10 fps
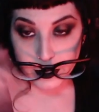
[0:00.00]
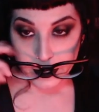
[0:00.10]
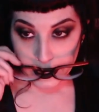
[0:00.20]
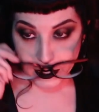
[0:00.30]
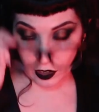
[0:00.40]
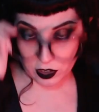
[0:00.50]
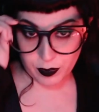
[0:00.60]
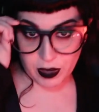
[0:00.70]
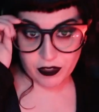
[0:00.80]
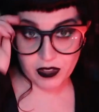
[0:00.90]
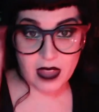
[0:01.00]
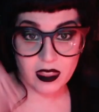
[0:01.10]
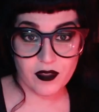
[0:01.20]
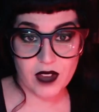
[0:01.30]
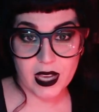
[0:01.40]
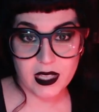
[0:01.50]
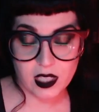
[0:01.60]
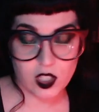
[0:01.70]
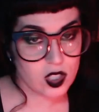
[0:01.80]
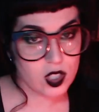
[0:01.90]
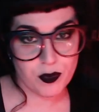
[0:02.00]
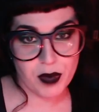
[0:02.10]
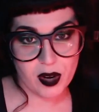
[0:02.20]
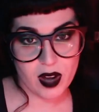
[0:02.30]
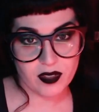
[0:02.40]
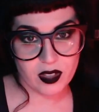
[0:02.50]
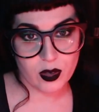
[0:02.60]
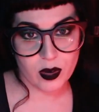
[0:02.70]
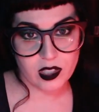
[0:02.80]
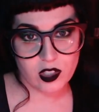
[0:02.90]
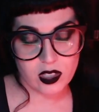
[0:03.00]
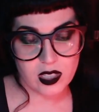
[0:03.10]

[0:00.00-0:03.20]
He looked me flat in the face and just, you better have good questions.